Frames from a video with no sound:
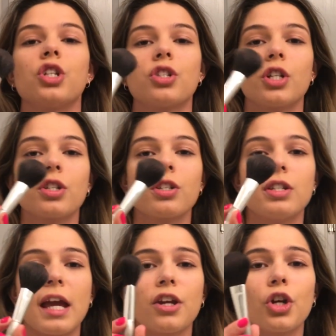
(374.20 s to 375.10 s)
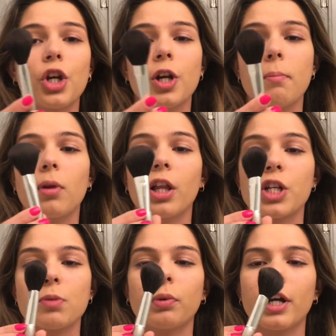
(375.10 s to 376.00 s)
just your standard
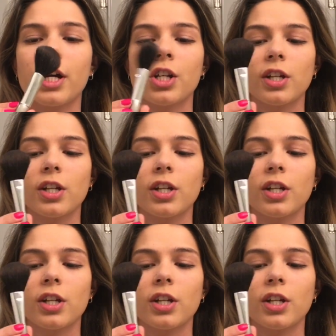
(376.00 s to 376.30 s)
blush brush.